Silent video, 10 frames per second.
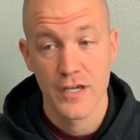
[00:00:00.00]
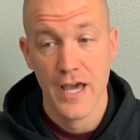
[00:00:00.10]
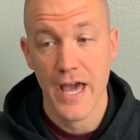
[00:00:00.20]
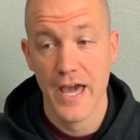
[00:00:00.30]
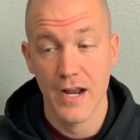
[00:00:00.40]

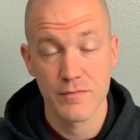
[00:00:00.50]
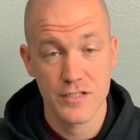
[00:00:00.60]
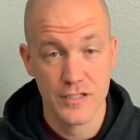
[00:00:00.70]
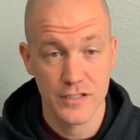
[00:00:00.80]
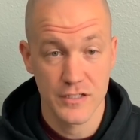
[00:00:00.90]
and
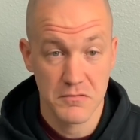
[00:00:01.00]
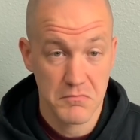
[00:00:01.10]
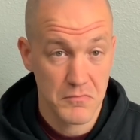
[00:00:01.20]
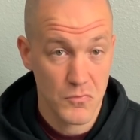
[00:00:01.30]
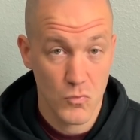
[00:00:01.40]

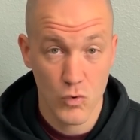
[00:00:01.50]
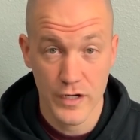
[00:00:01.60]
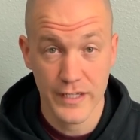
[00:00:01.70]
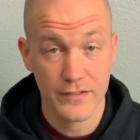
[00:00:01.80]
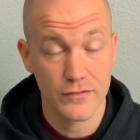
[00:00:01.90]
we're going
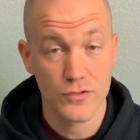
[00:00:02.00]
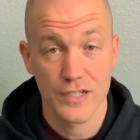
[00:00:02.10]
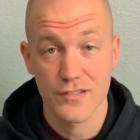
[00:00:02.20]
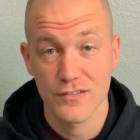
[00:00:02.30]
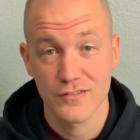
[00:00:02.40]
to get through
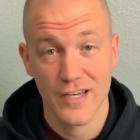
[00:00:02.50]
this,